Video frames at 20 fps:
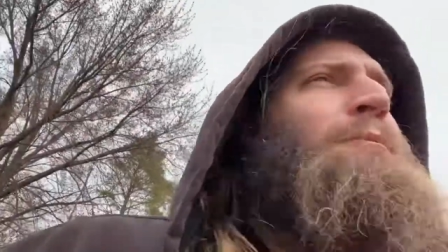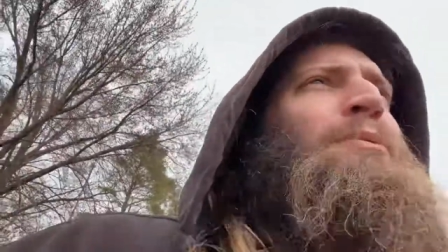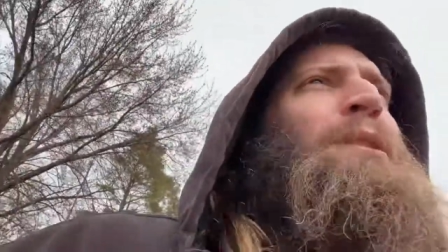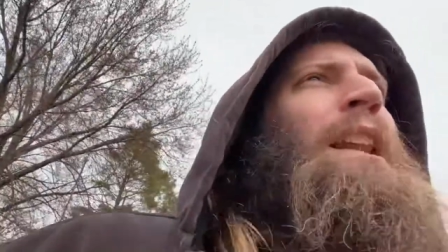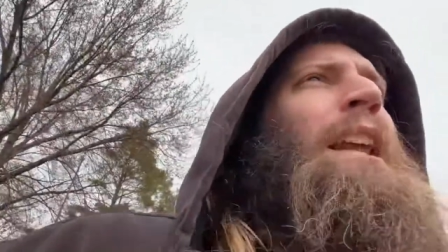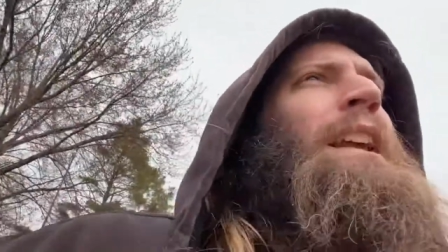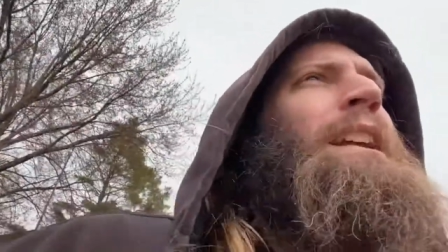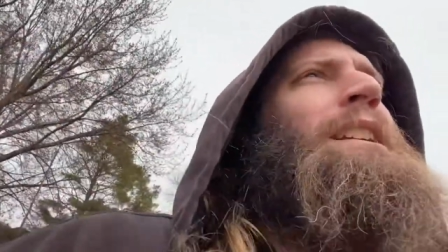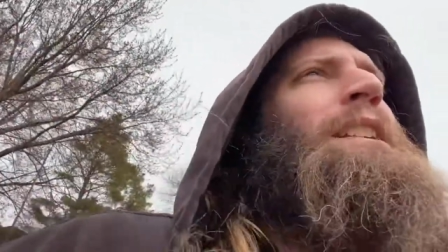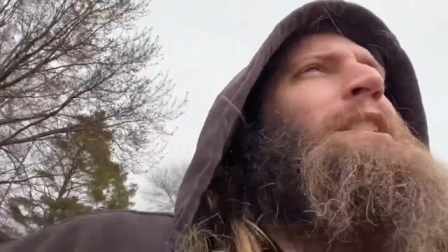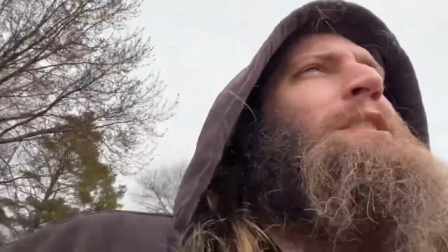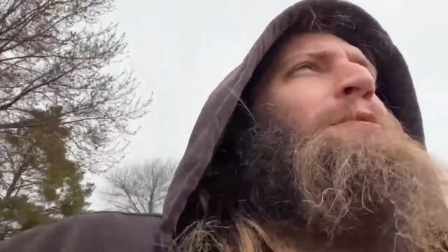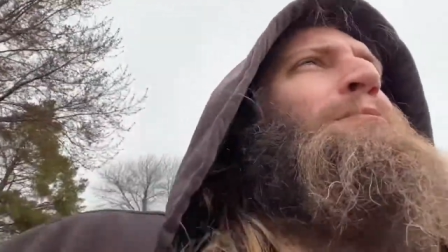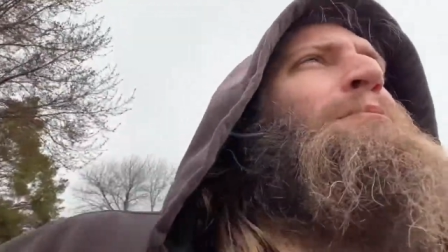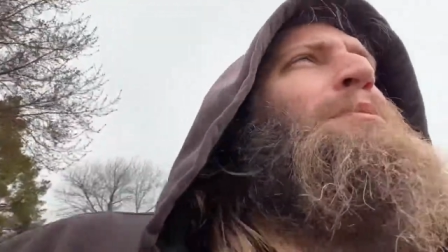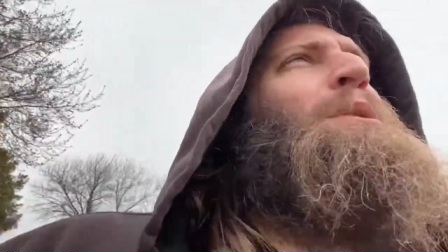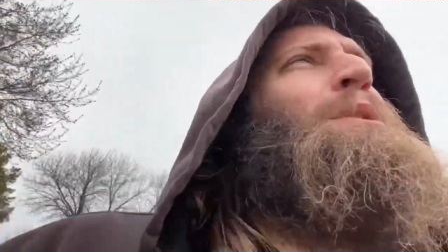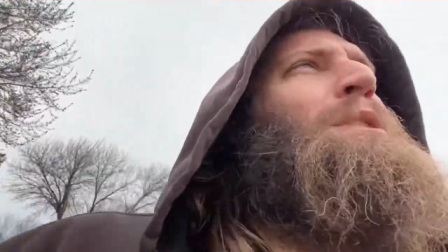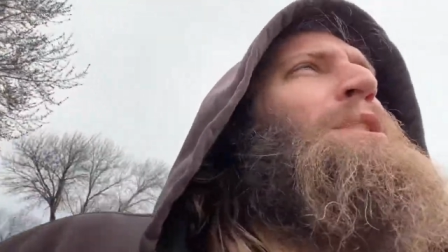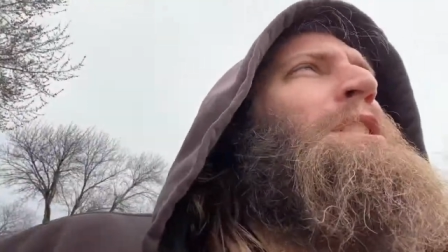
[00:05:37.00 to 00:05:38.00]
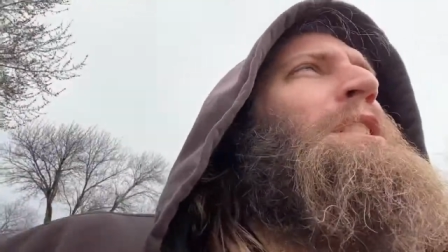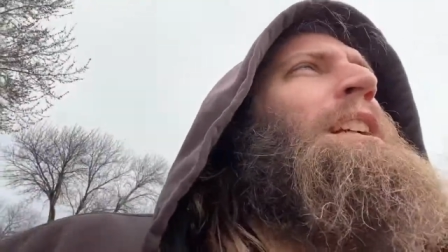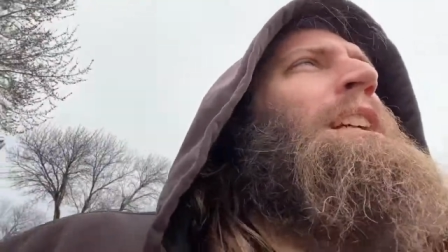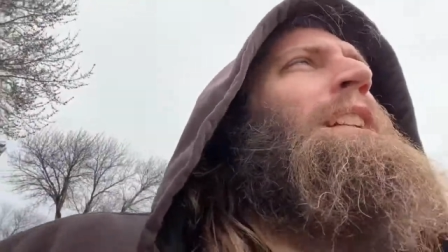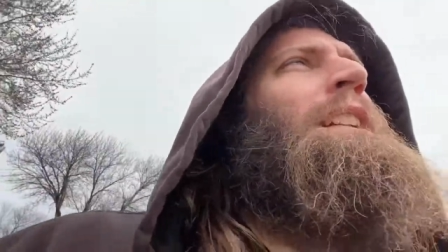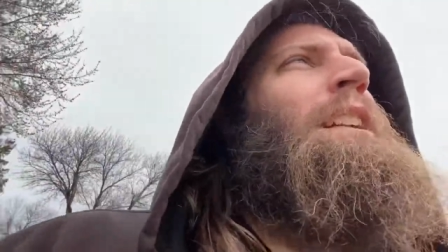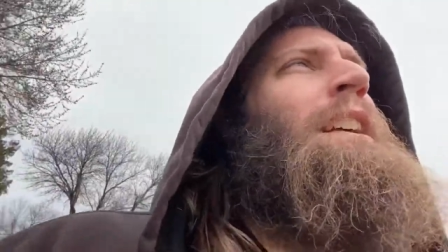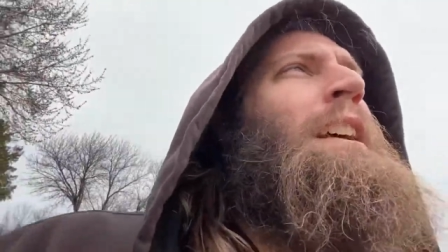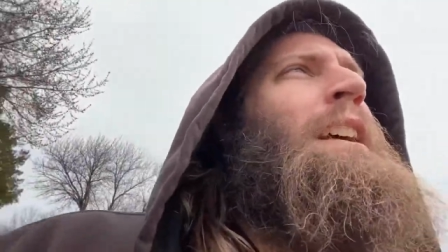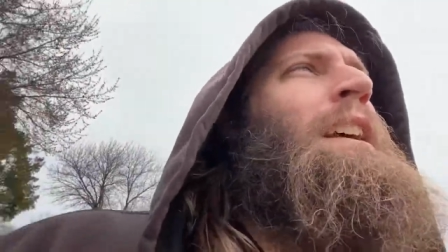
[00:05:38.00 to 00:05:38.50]
play into your
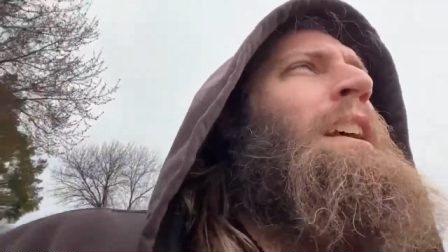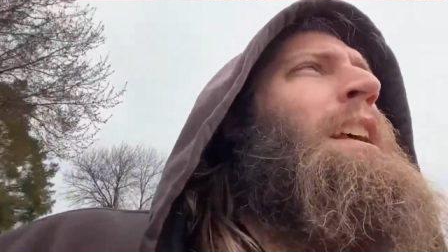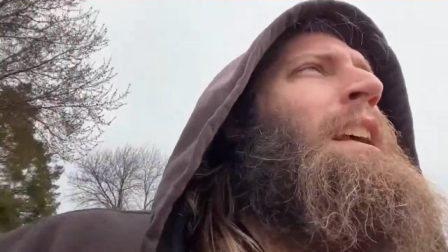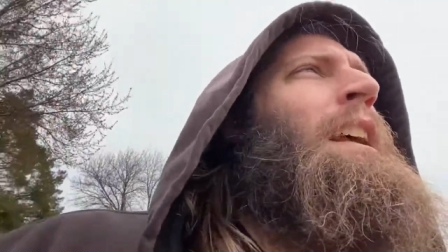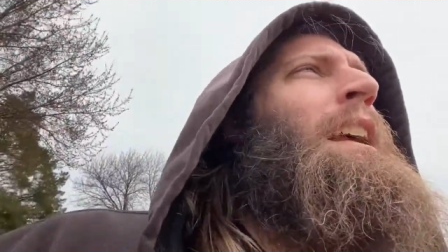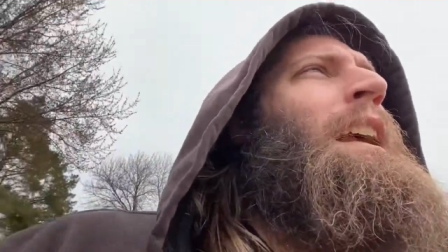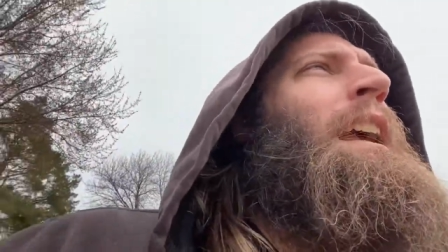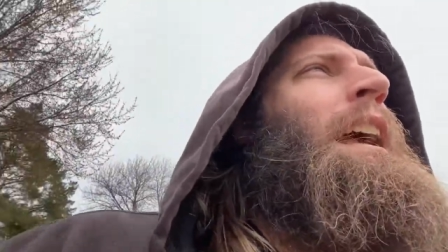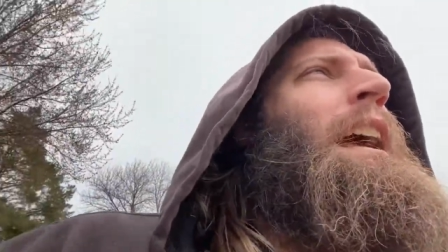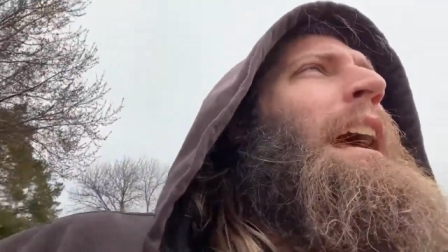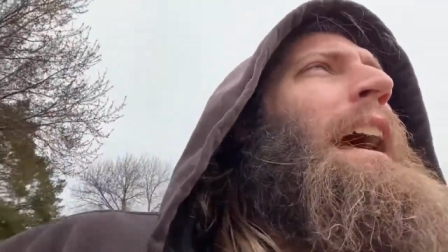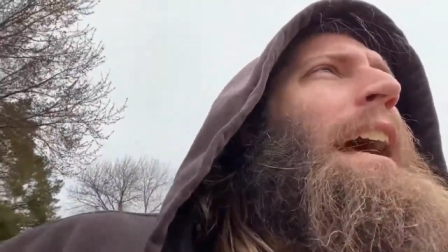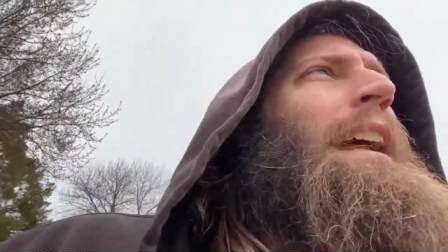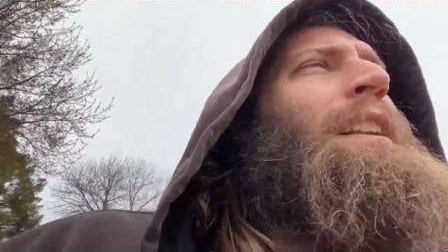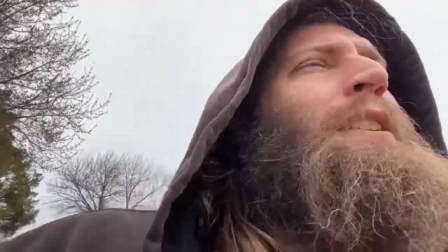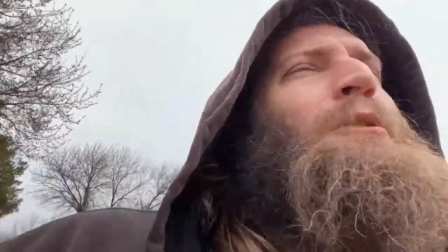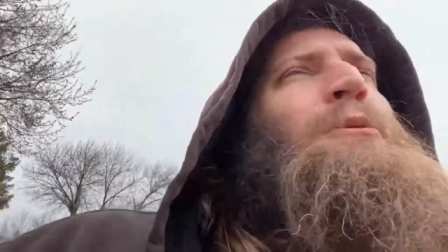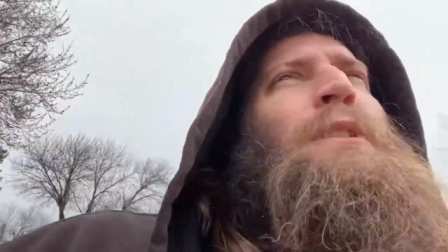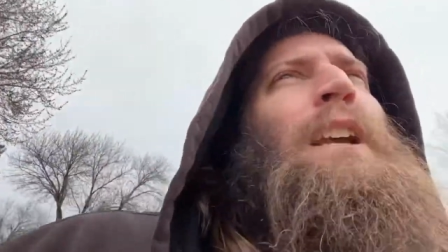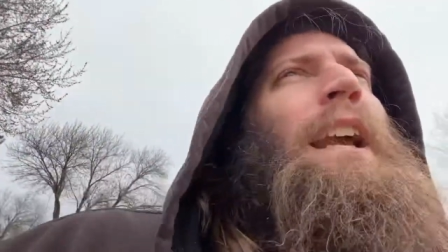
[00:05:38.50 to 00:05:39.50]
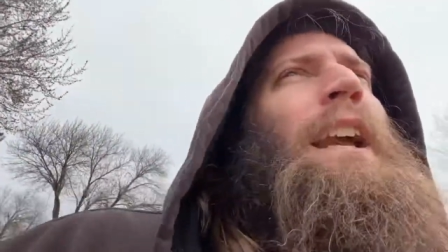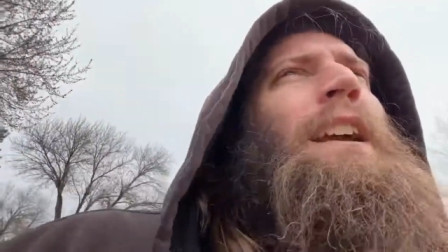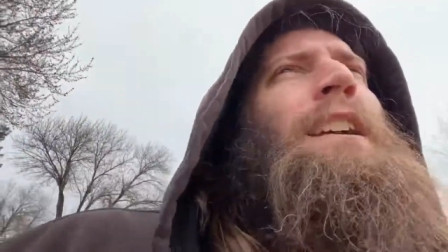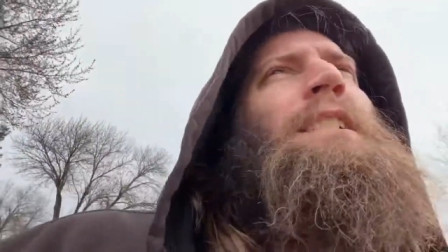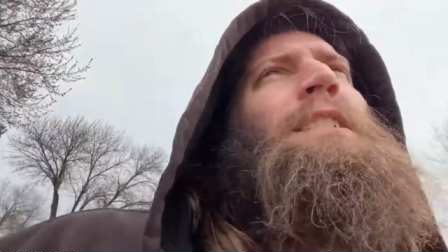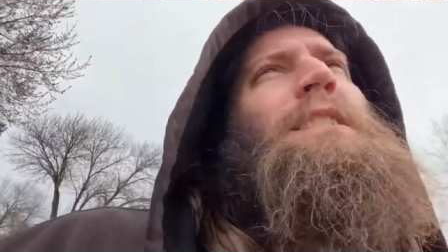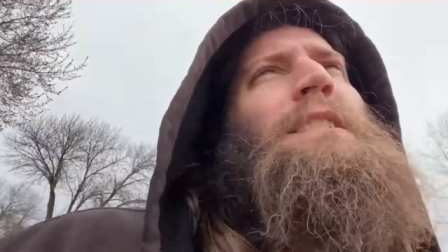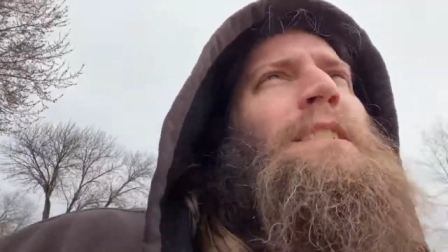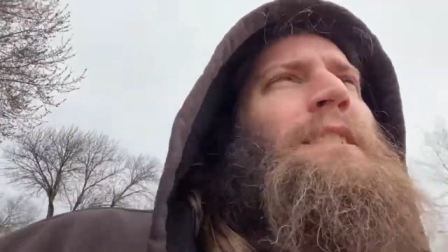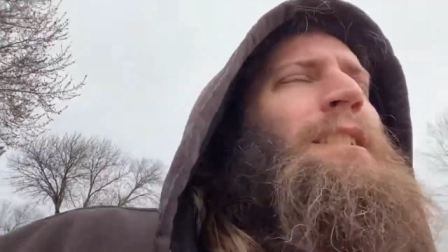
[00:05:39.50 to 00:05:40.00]
bullshit. I don't
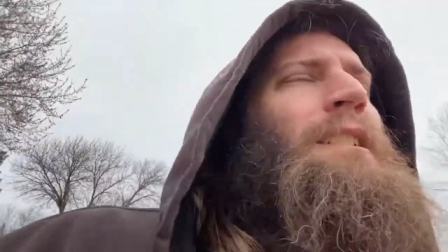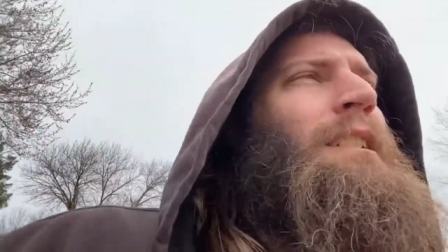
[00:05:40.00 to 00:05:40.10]
care.